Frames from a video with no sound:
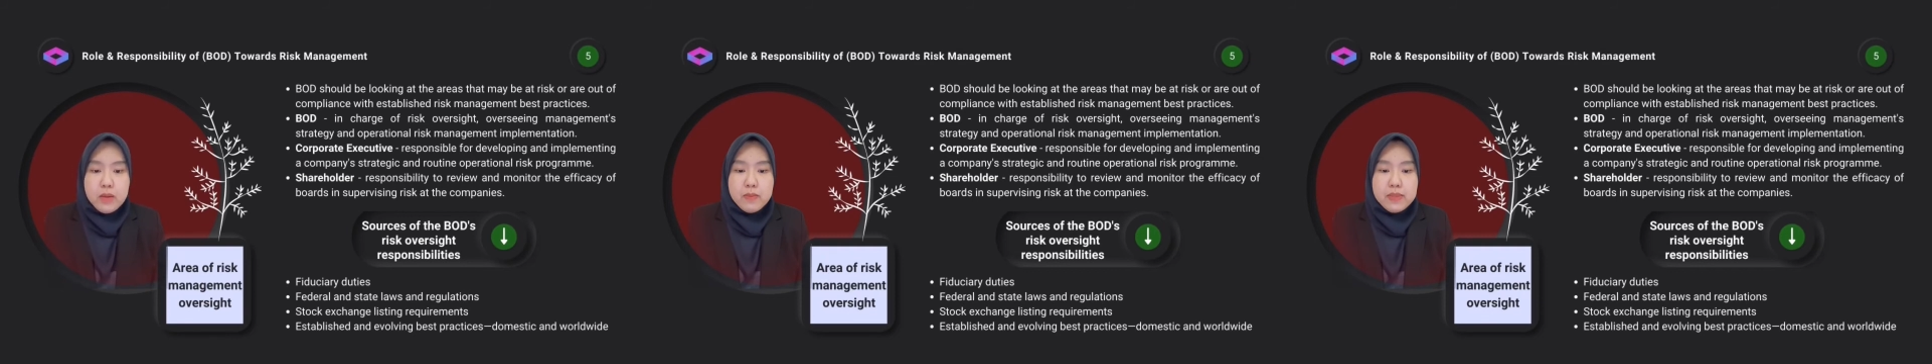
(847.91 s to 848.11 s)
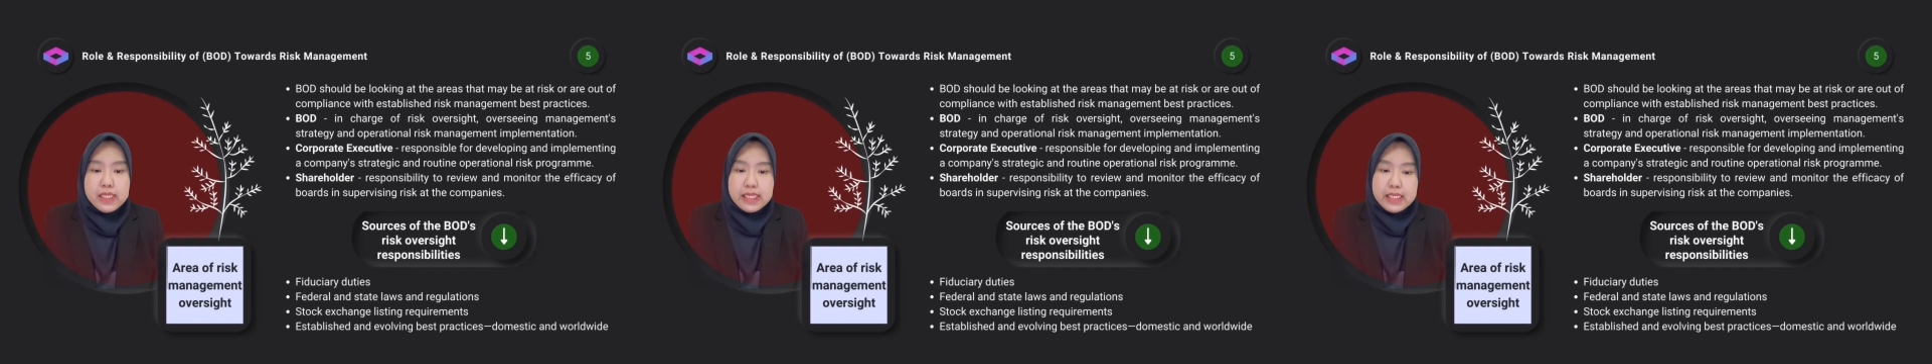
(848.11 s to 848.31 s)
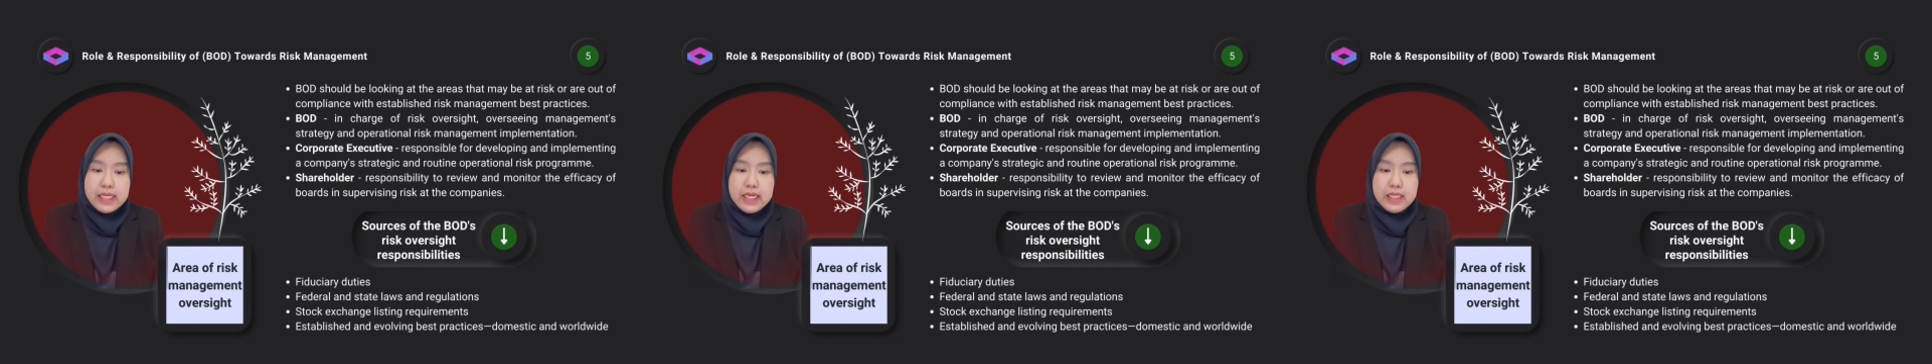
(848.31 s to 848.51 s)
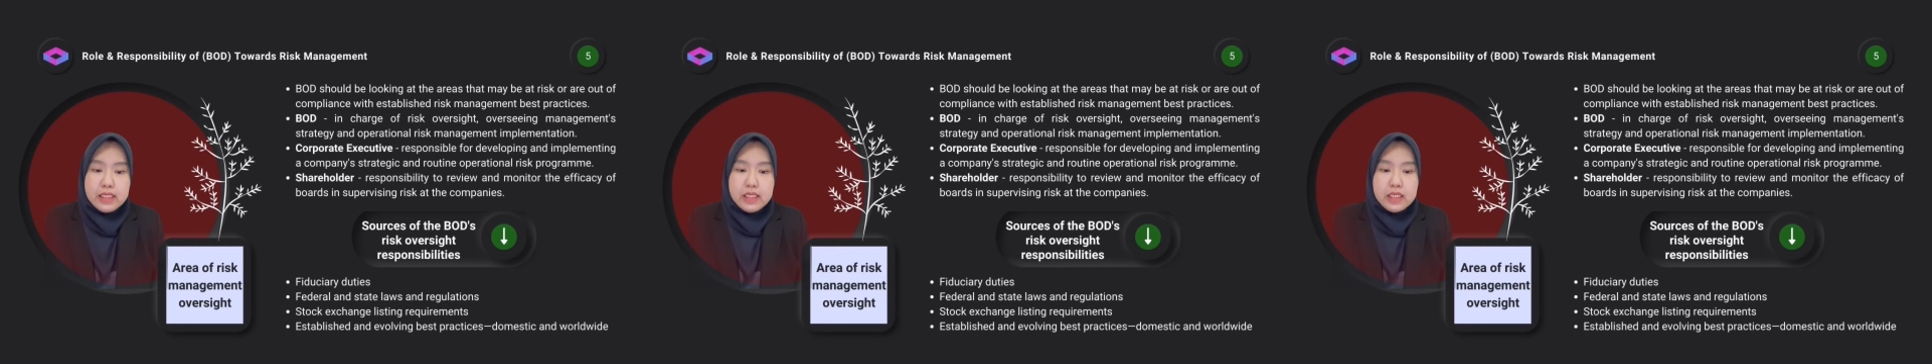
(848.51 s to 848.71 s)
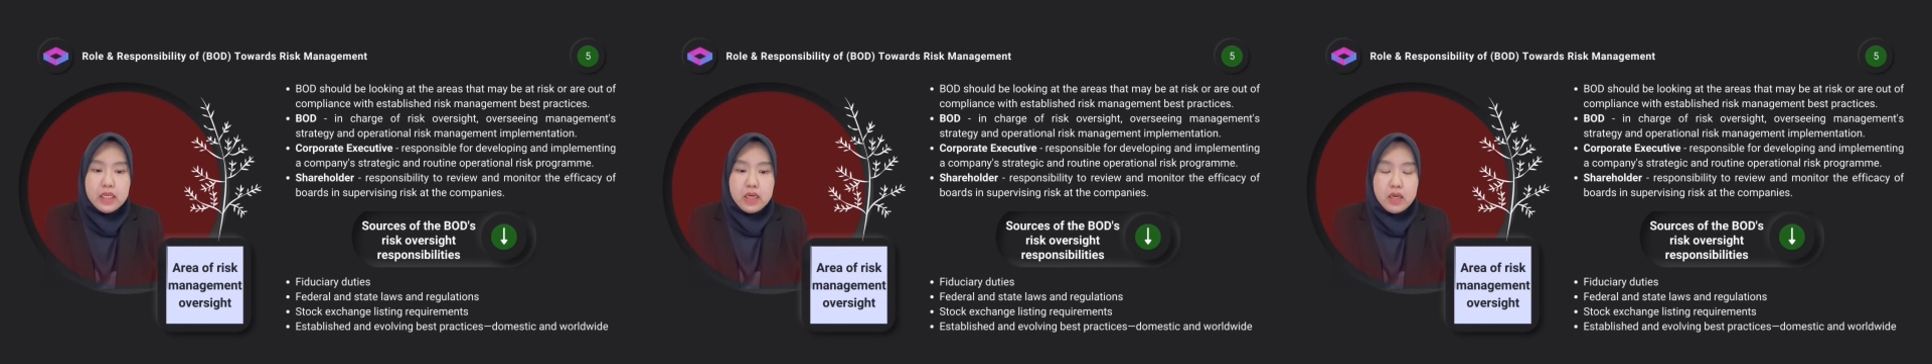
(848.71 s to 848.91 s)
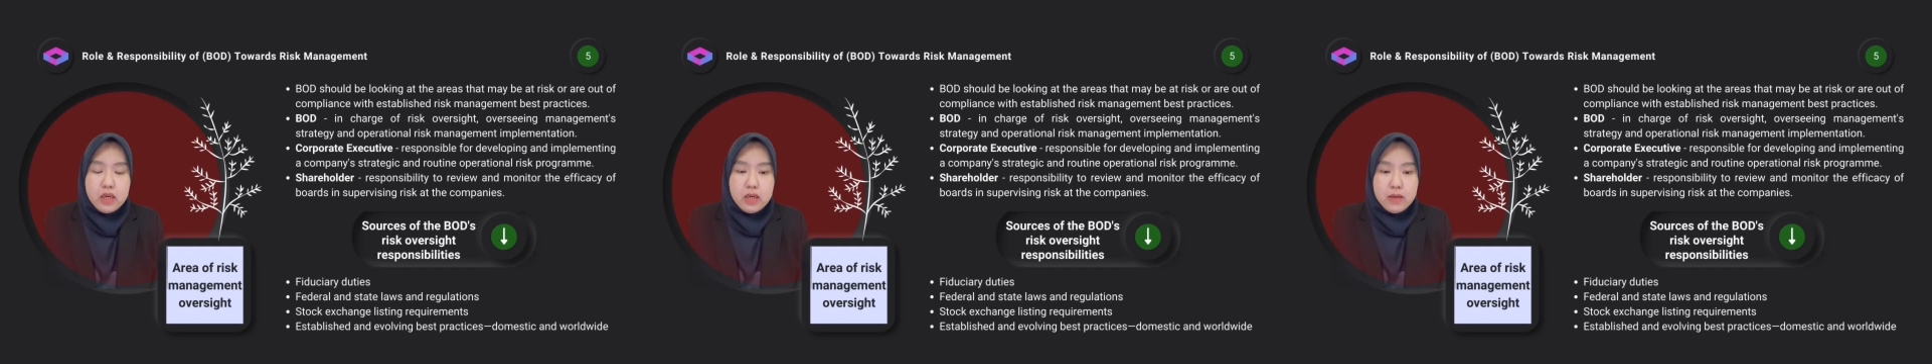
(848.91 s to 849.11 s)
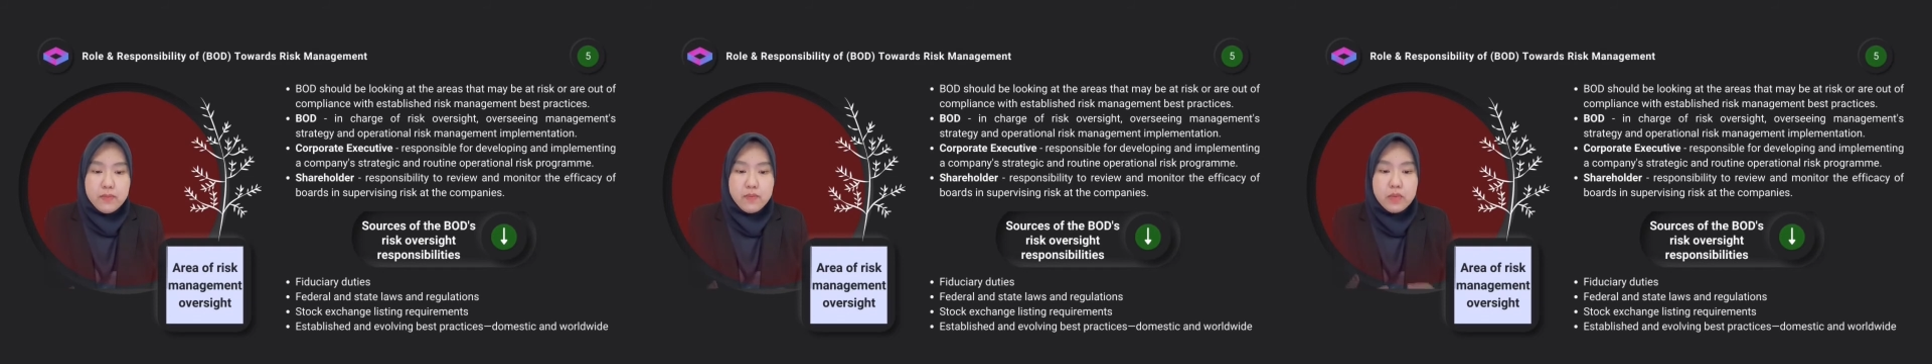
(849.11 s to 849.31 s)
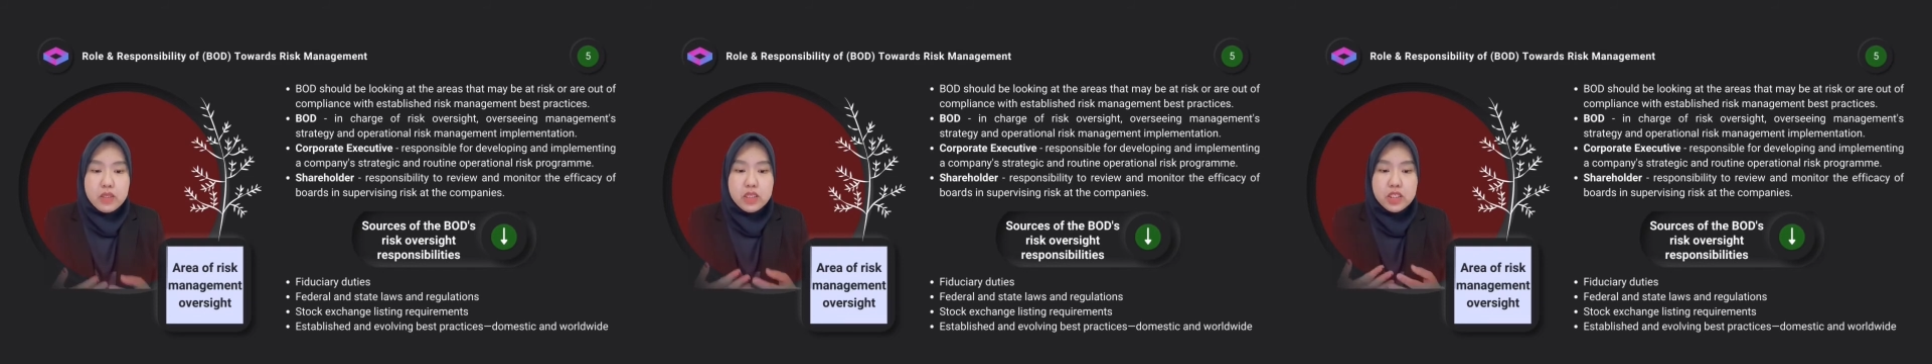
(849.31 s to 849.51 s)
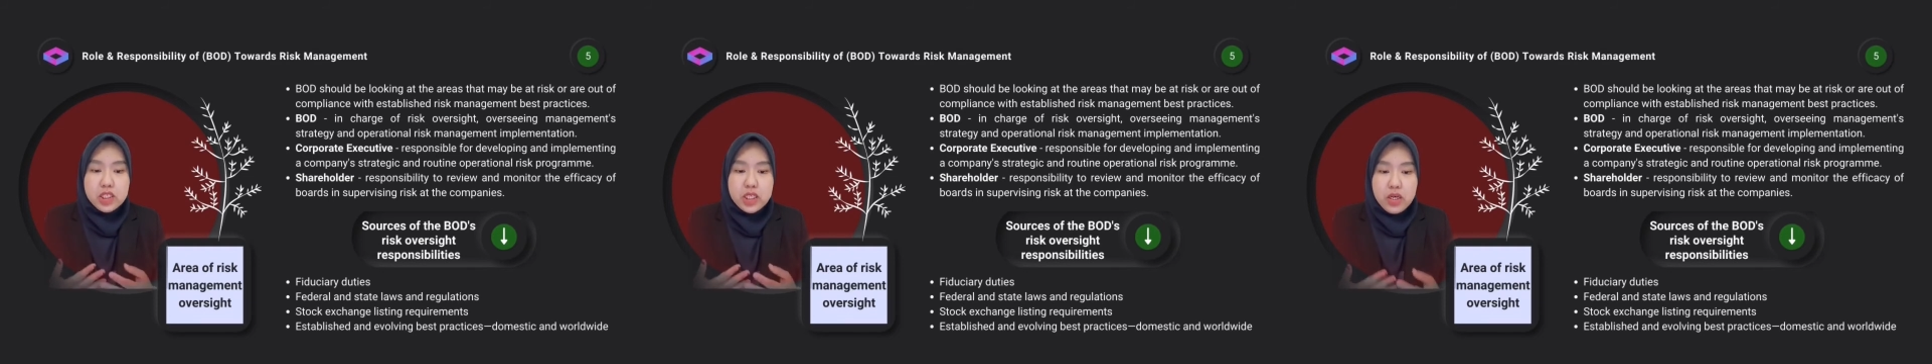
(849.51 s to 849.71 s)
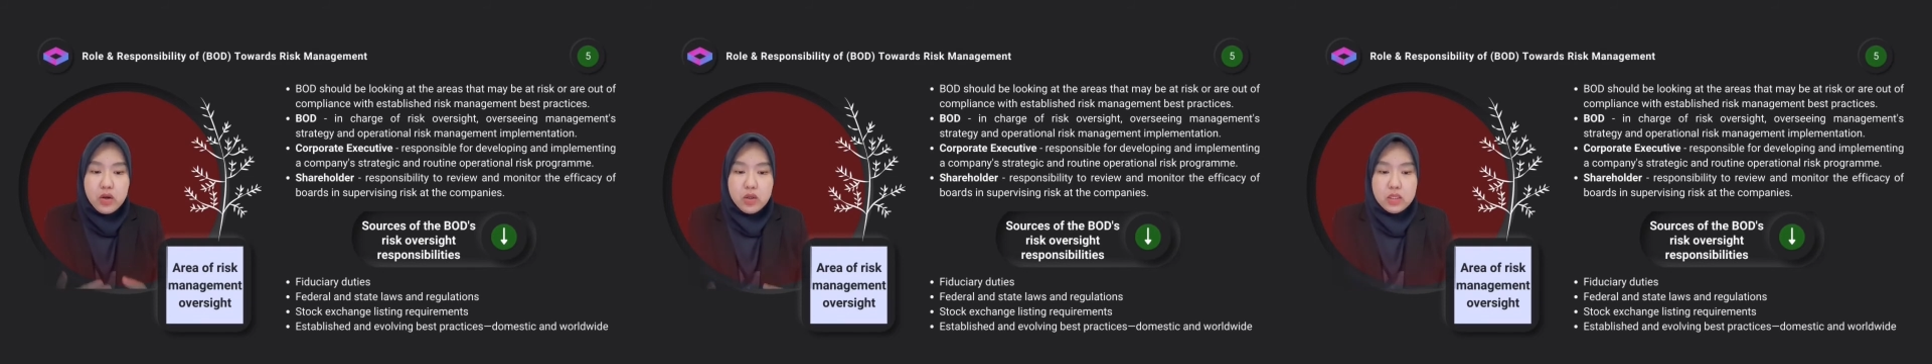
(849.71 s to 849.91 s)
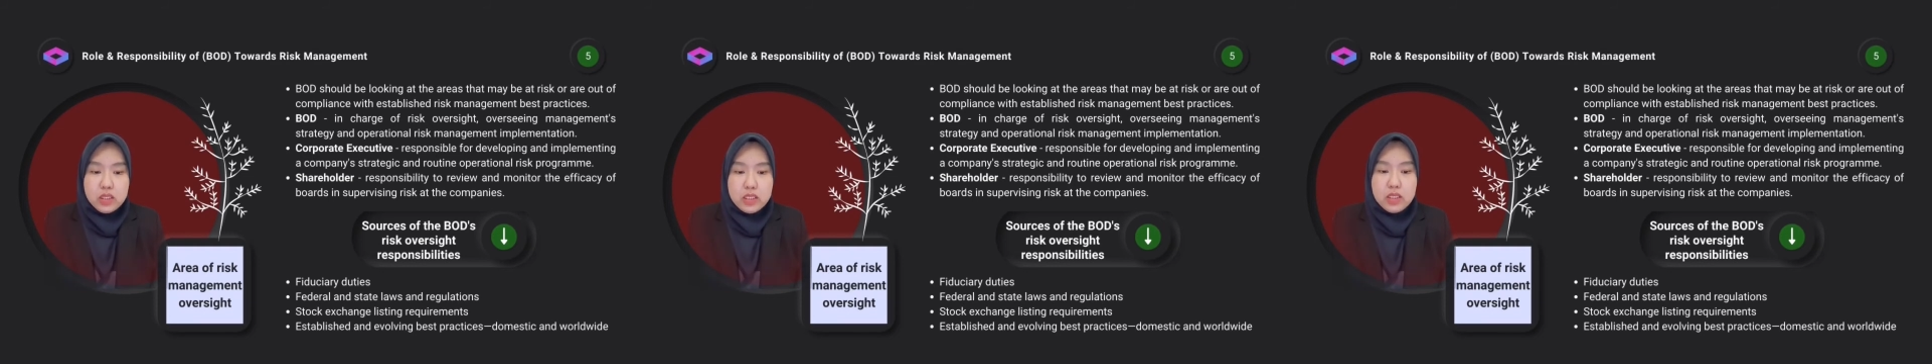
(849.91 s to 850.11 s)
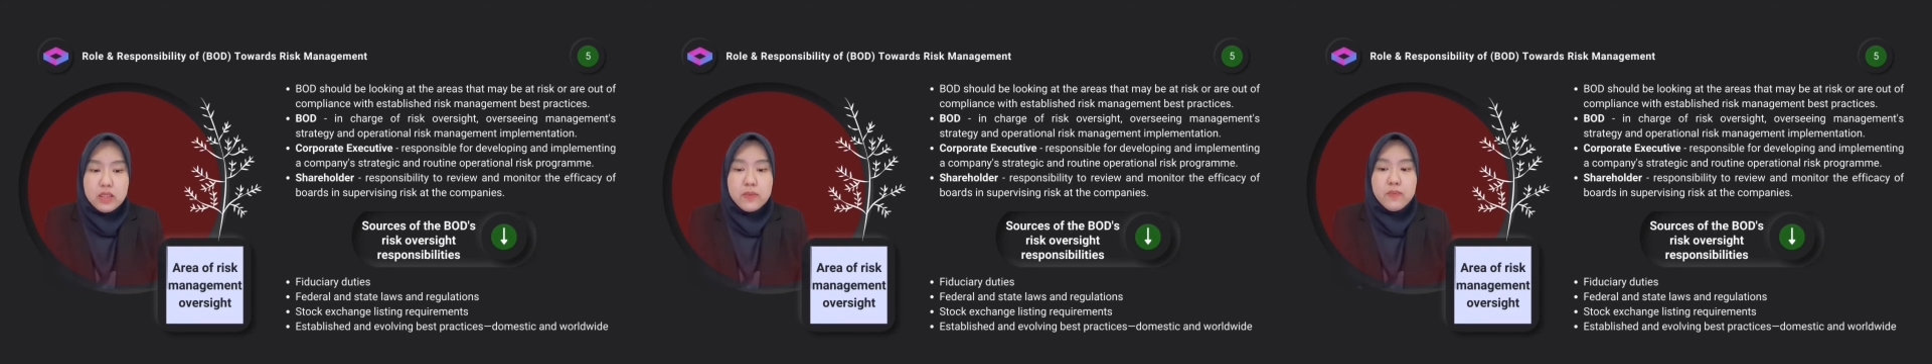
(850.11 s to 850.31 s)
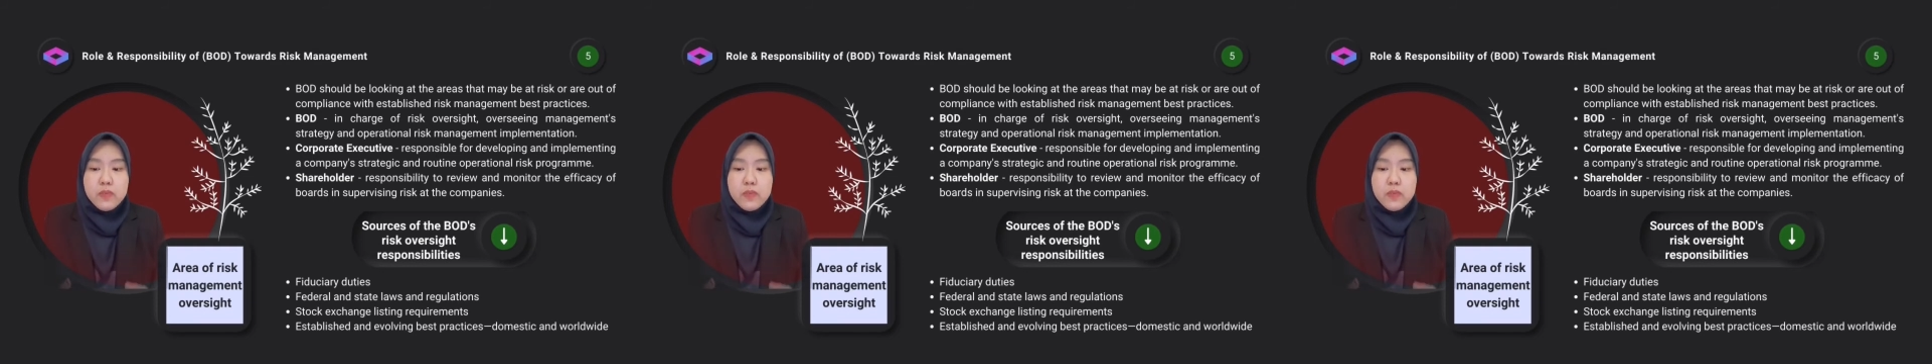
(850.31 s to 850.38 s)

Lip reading: Besides, the shareholder